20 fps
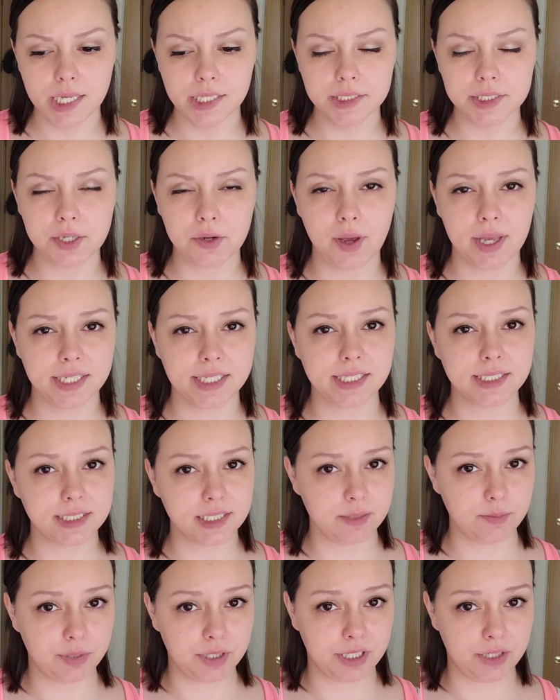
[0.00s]
And so I did
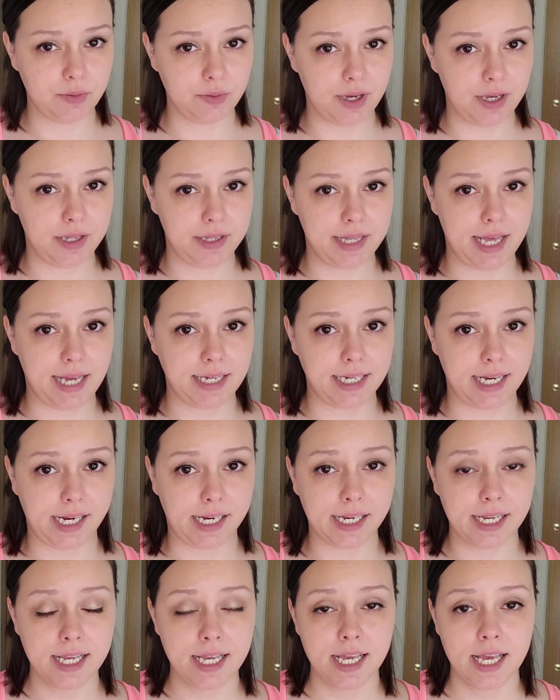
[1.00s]
sleep pretty well on that
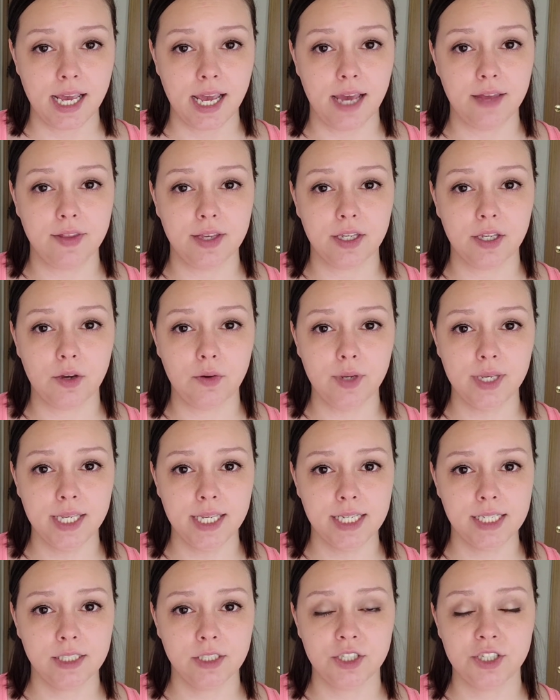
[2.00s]
day. And then
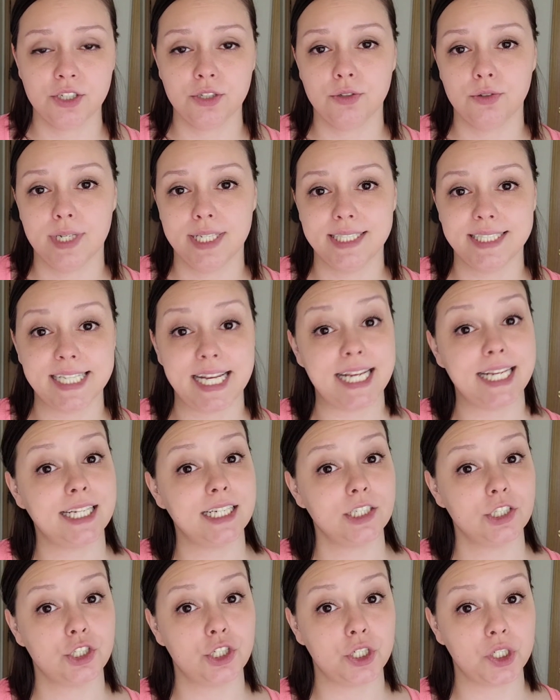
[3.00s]
going into
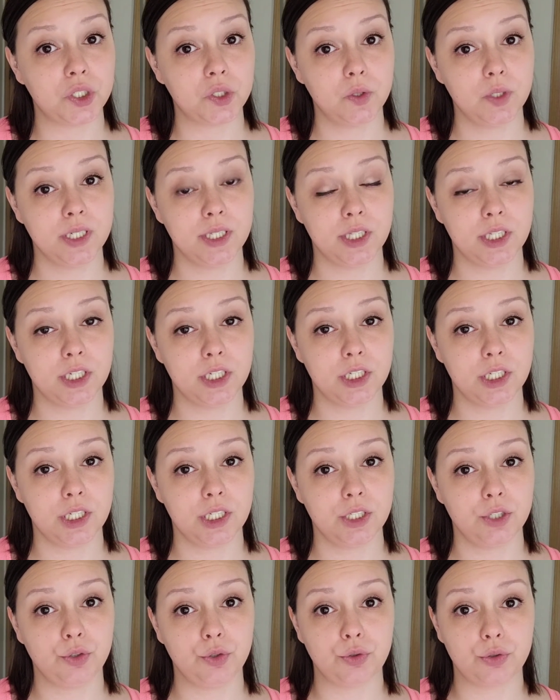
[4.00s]
day 2,
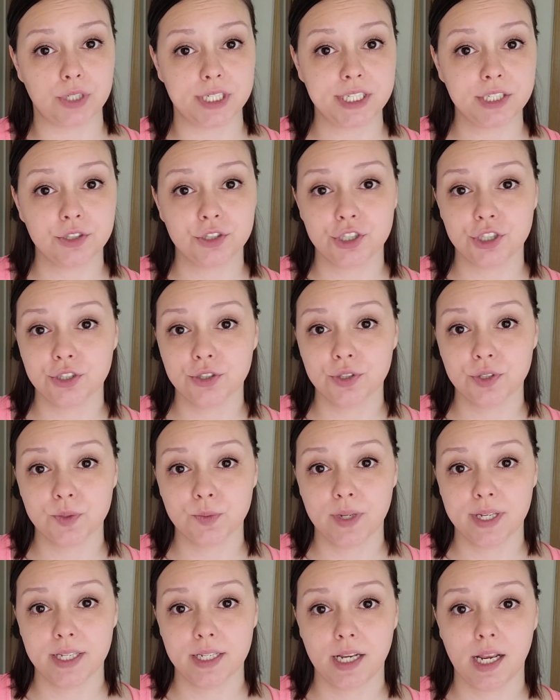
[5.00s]
the green juice
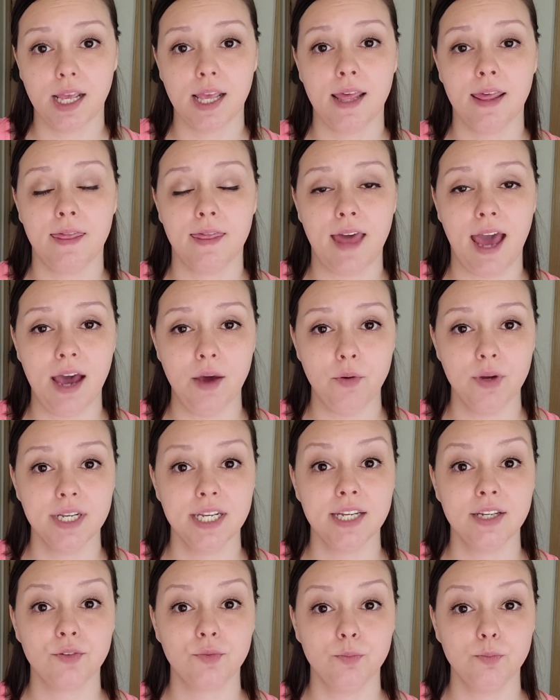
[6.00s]
one, that
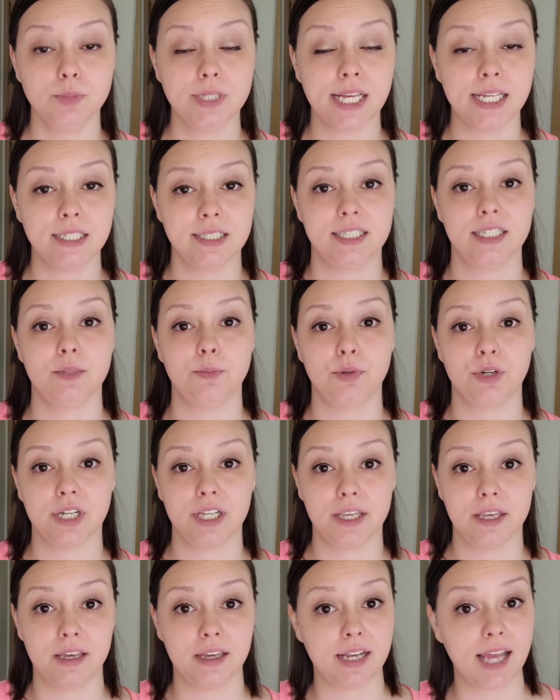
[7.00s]
one tasted
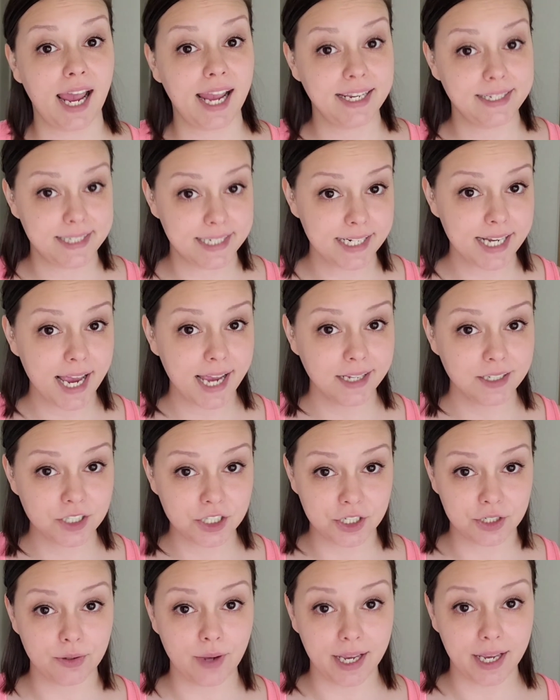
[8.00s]
pretty good. I did
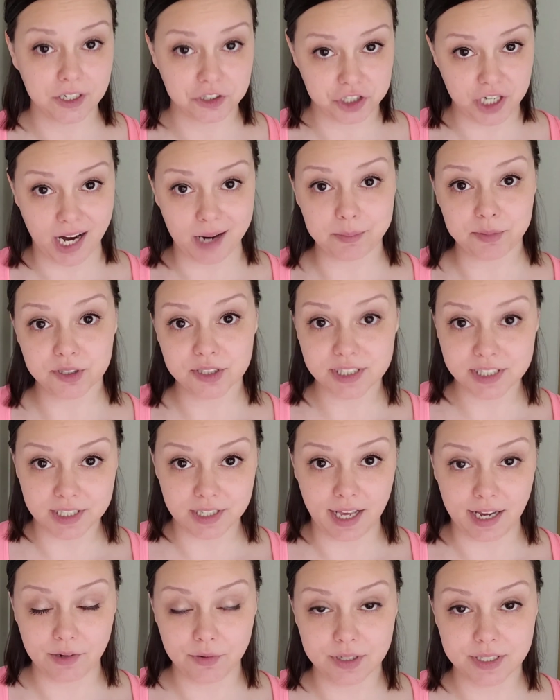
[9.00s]
add 2 extra apples to
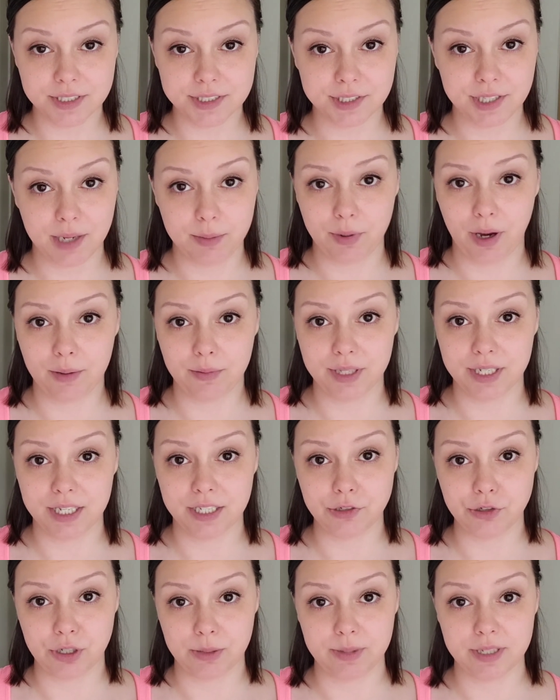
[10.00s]
that one, so that probably
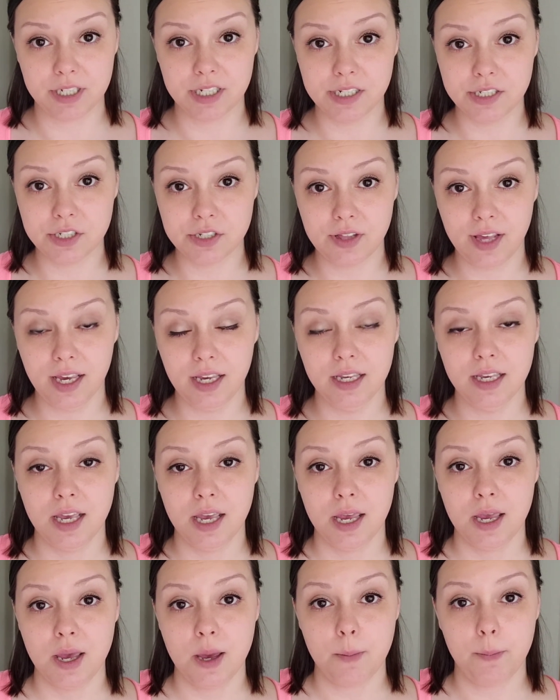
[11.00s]
contributed to that,
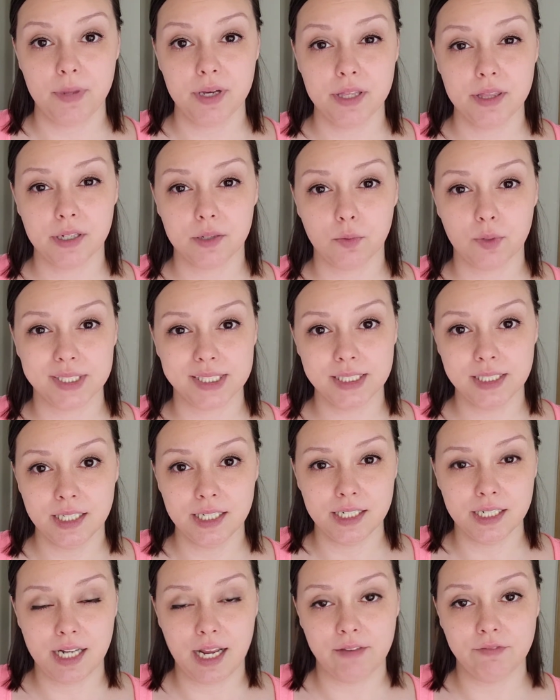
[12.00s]
but there wasn't
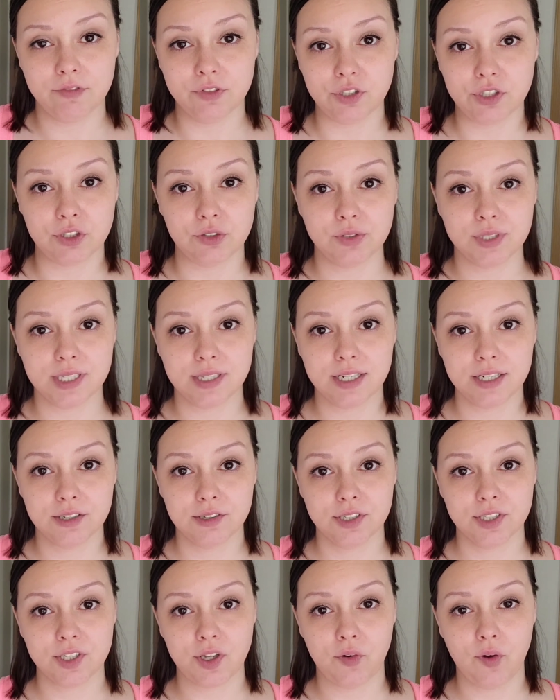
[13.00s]
enough juice in
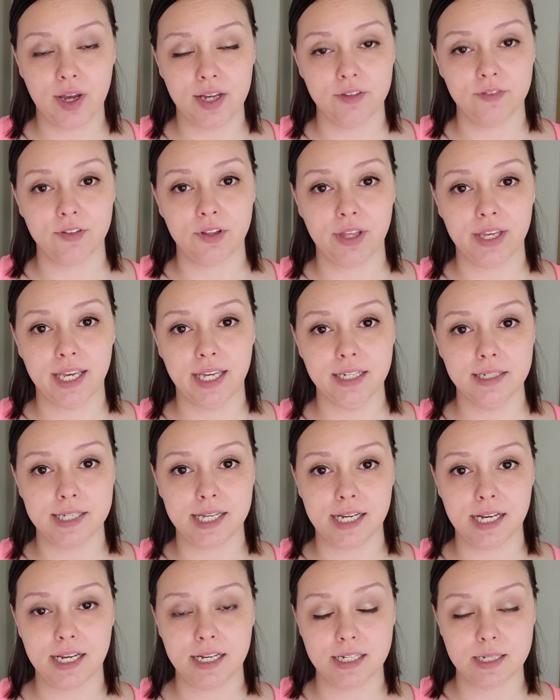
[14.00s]
there, so I feel like I
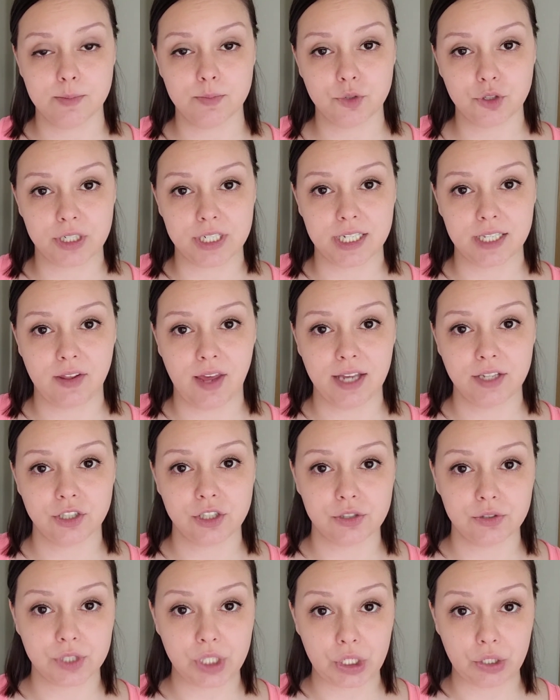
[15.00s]
did end up drinking that
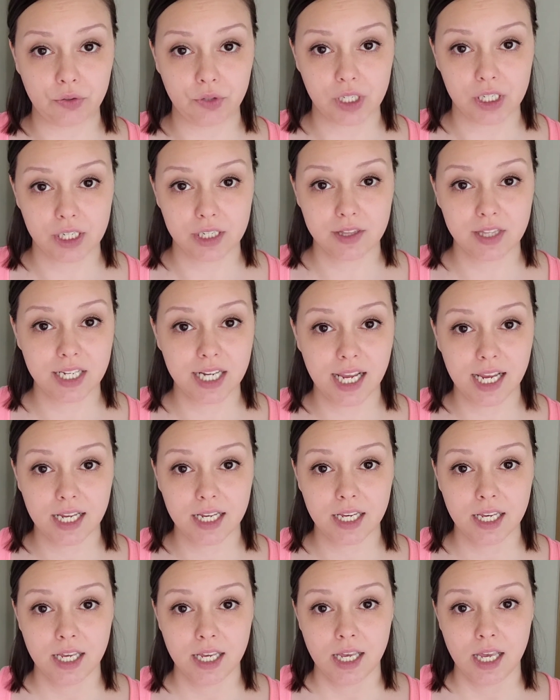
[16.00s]
juice earlier in the
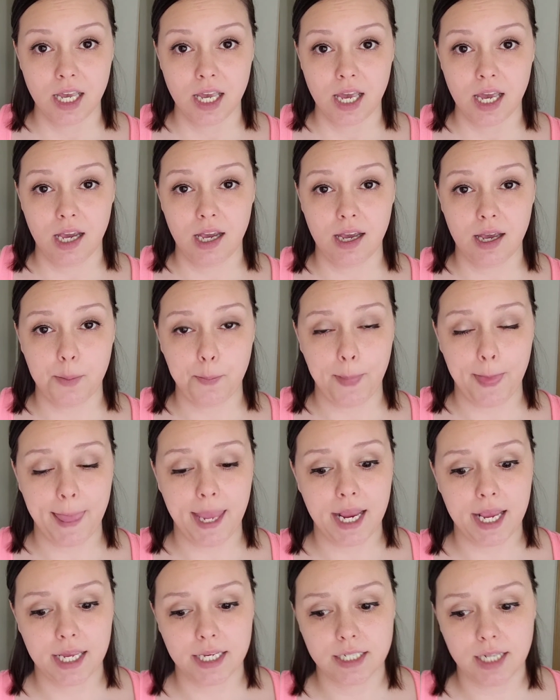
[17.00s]
day.
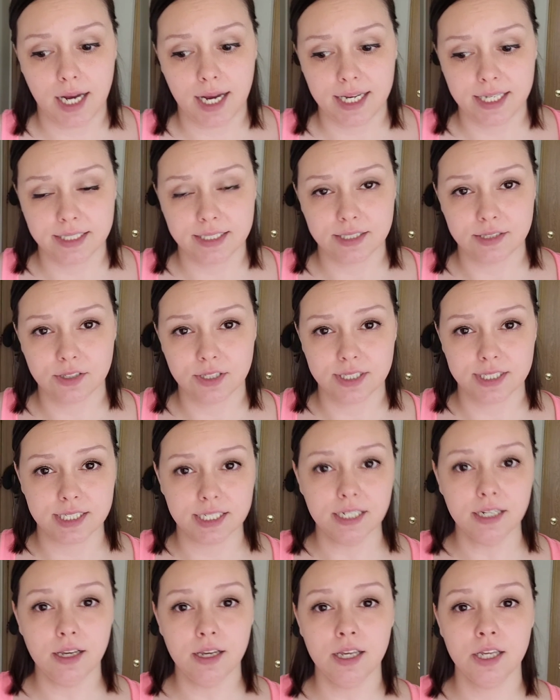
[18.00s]
And I
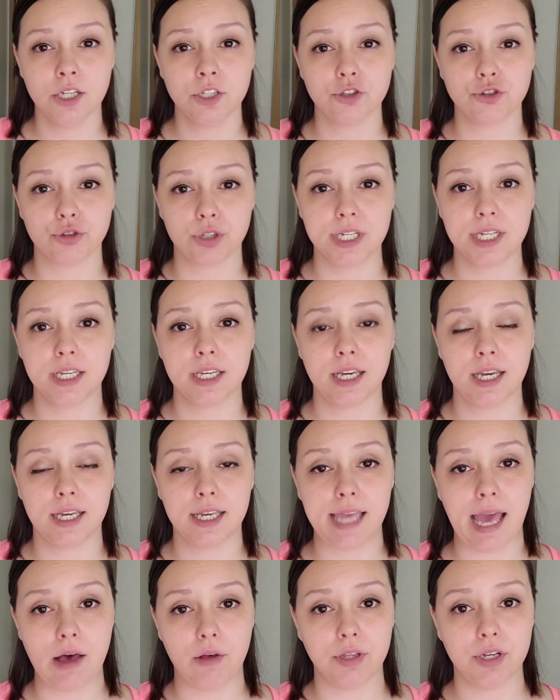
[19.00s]
did drink a
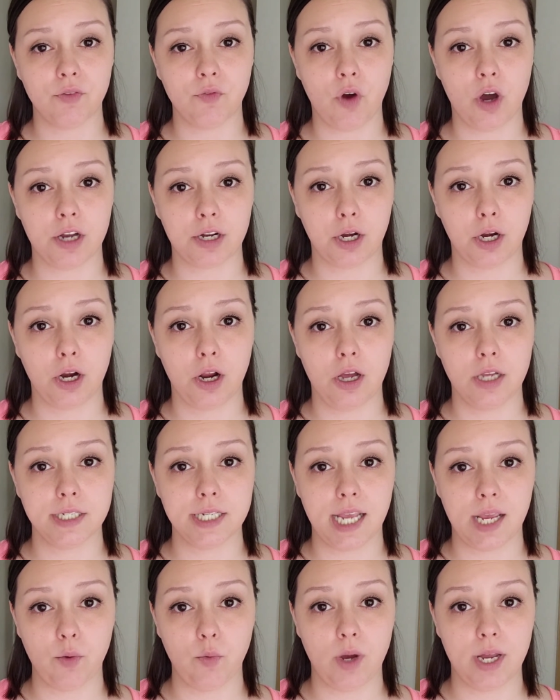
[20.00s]
gallon of water
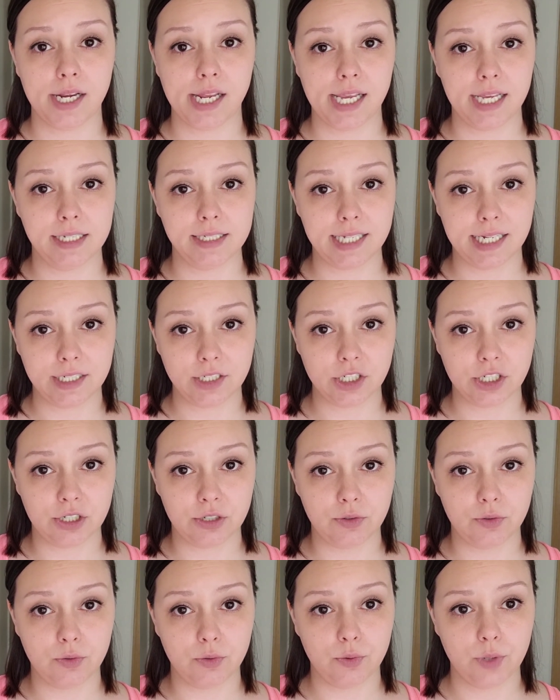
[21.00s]
on day 1 and day
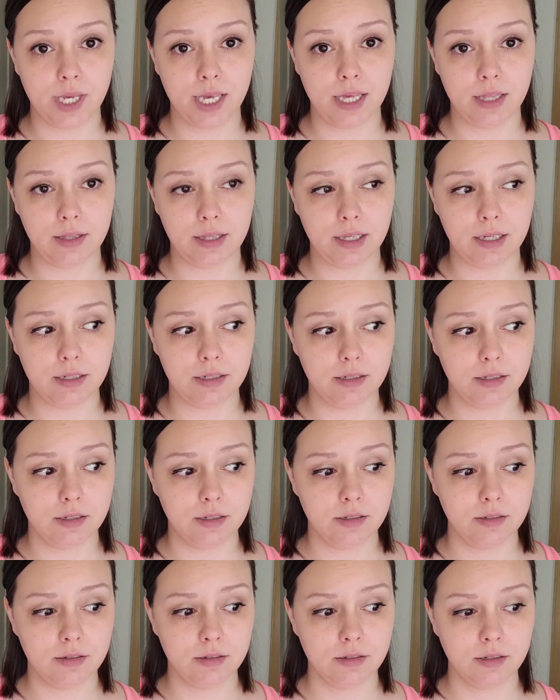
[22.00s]
2, and then
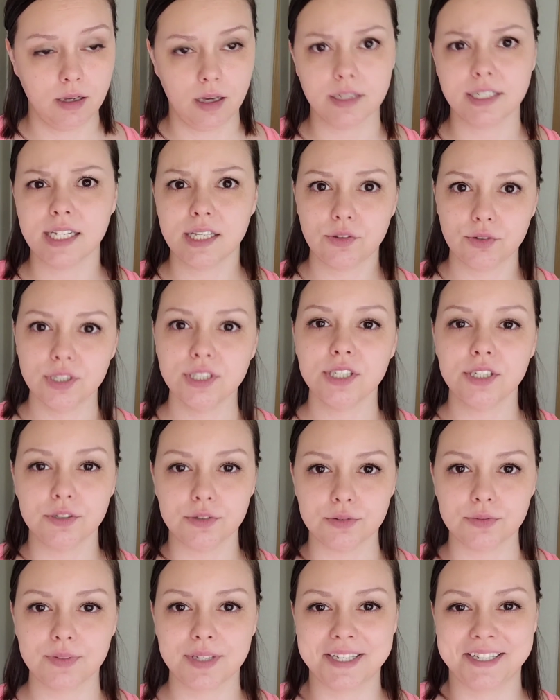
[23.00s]
on day 3
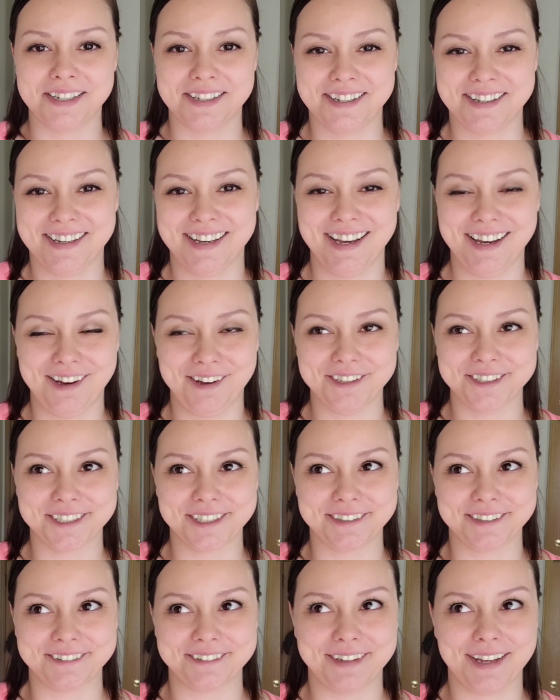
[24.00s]
too.
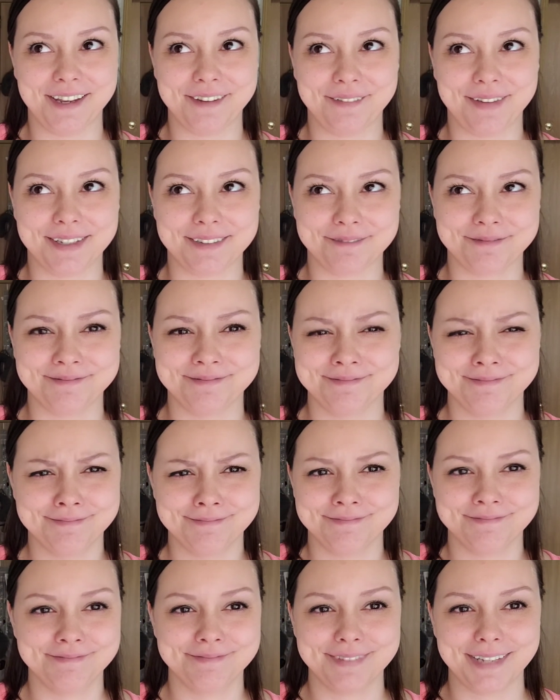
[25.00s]
Also, I mean,
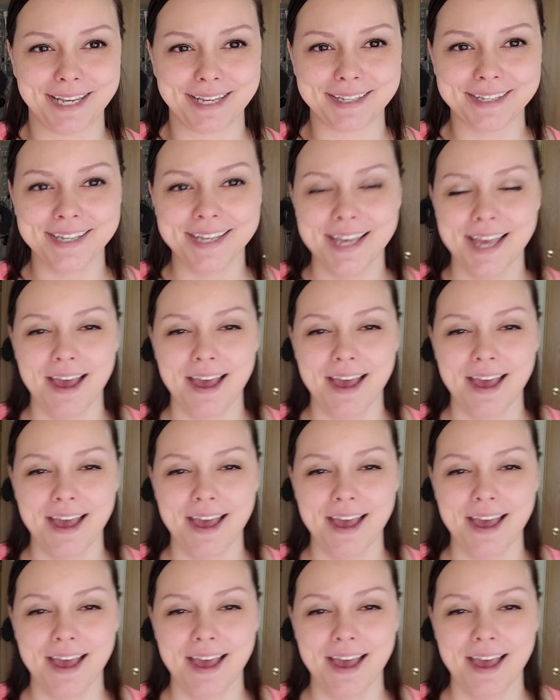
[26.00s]
yeah.